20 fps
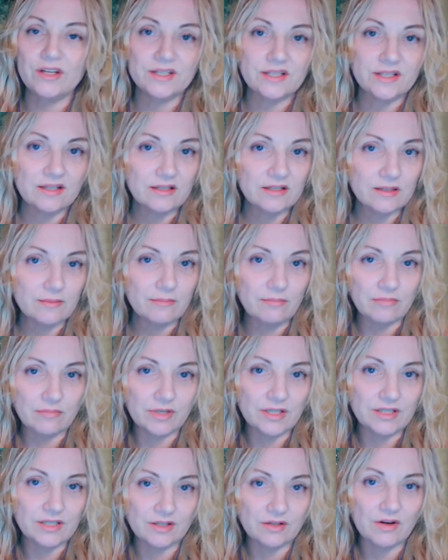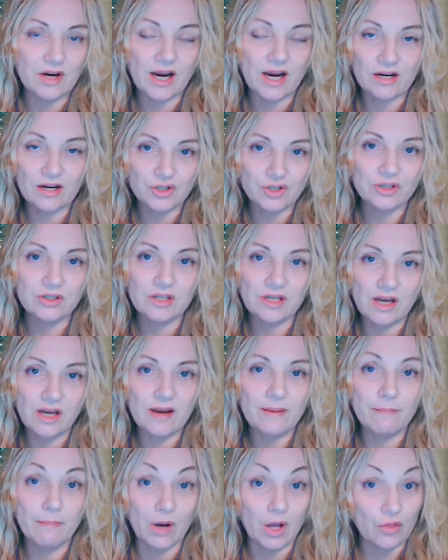Is there actually
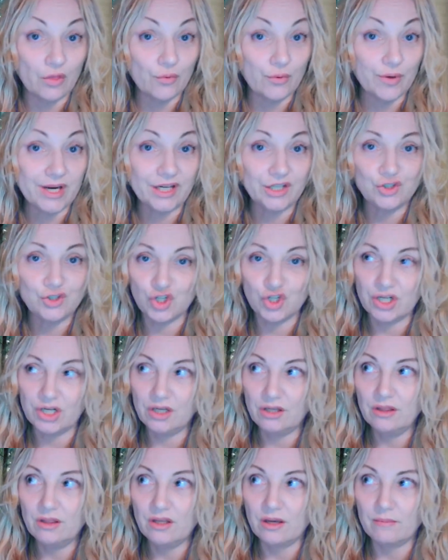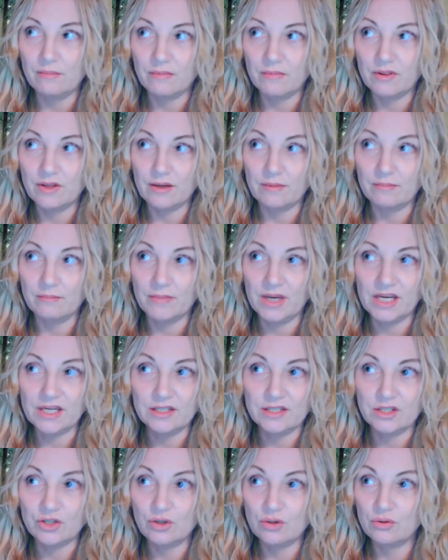a mothering gene that
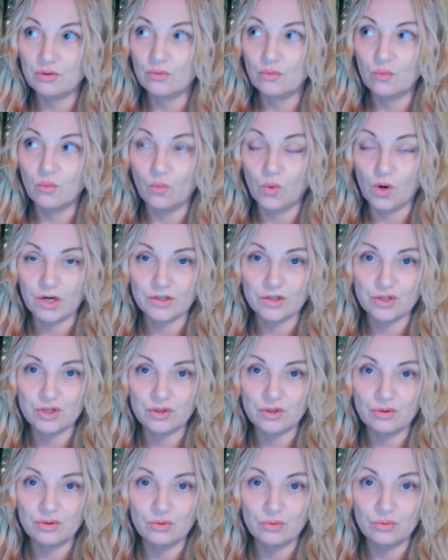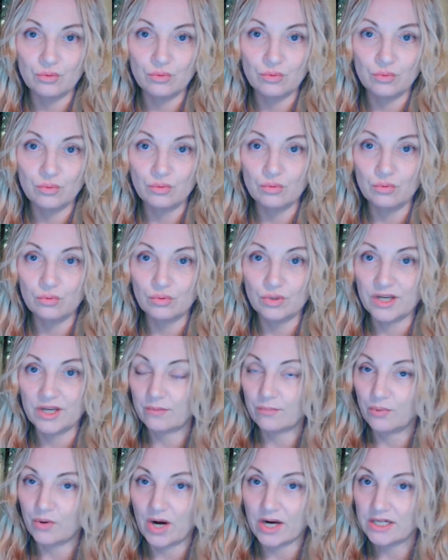makes you want to
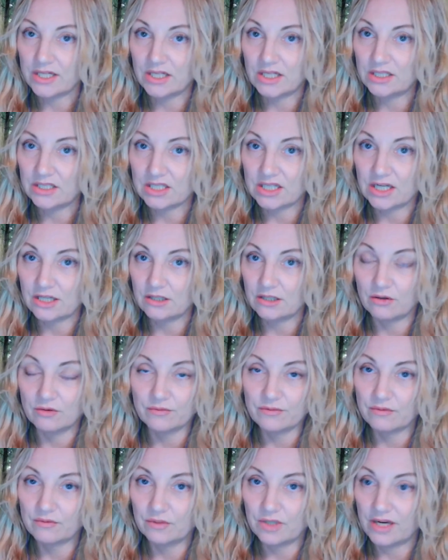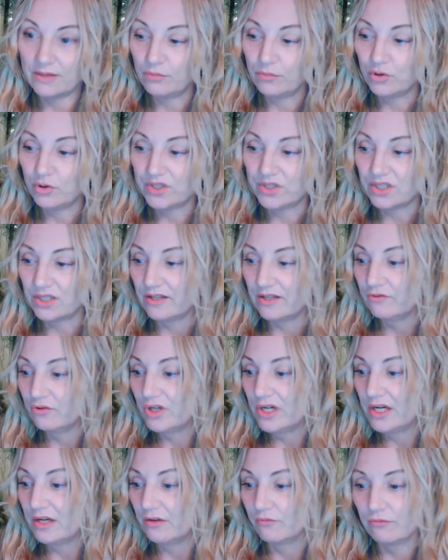get pregnant and go through labor and
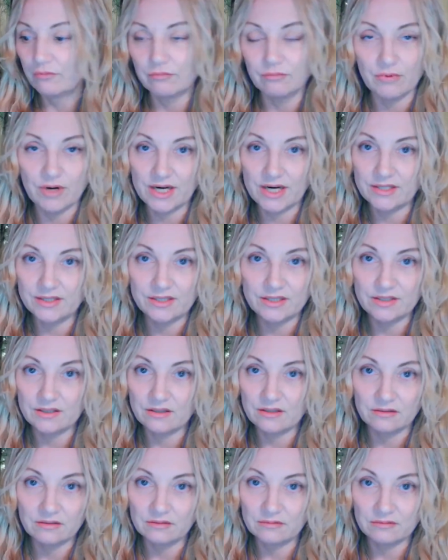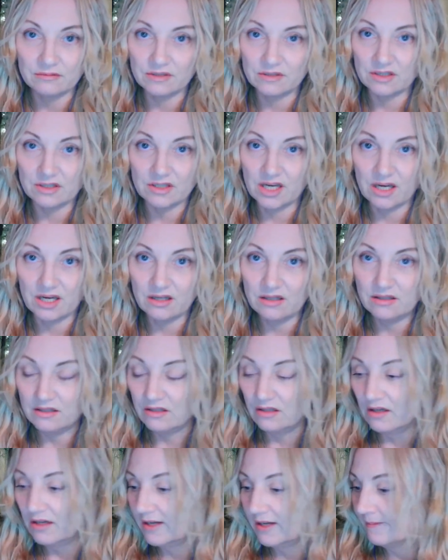delivery and raise the kid?